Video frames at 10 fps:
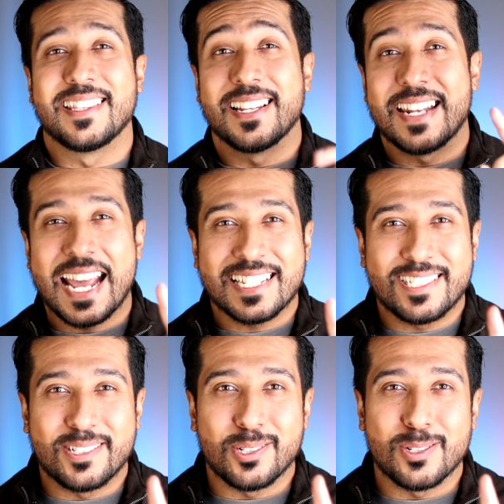The
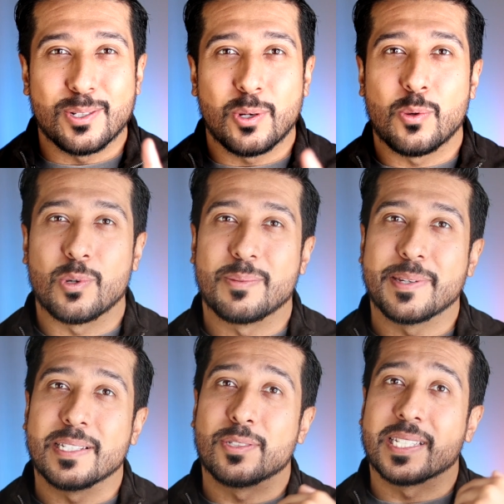next do would
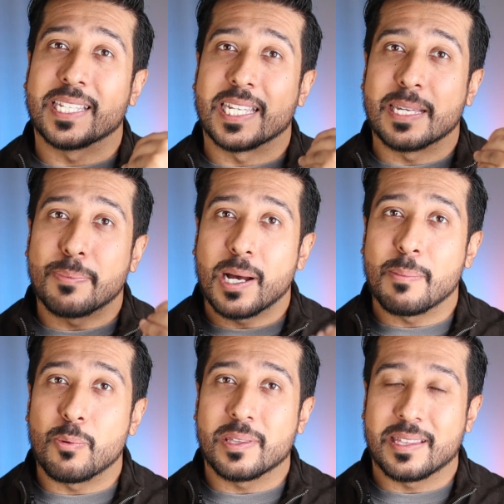be to keep
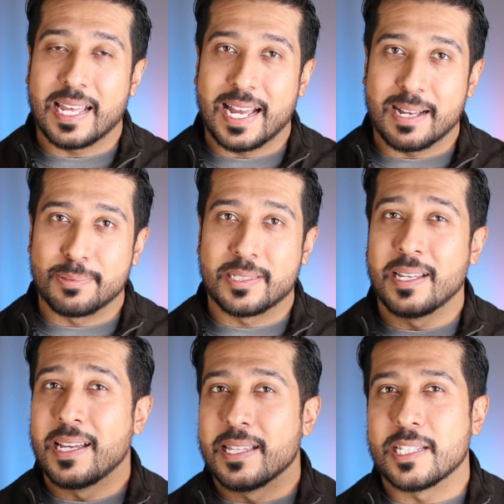up with labs.
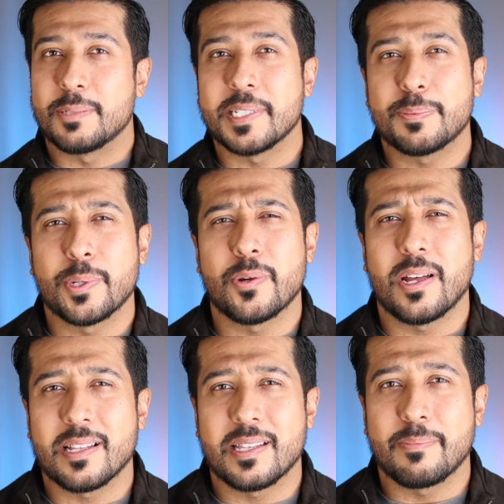This means
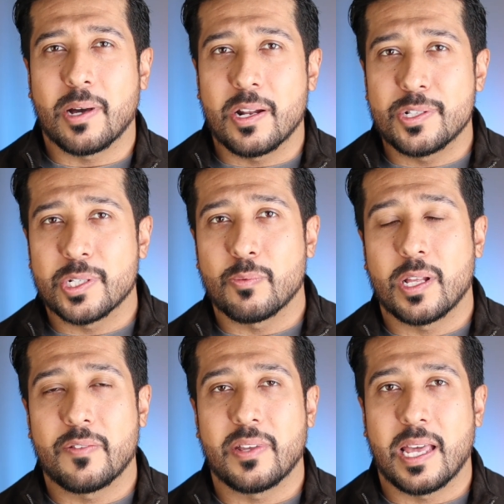periodically monitoring
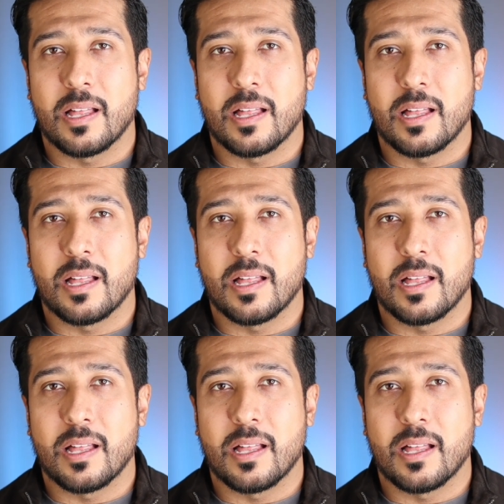relevant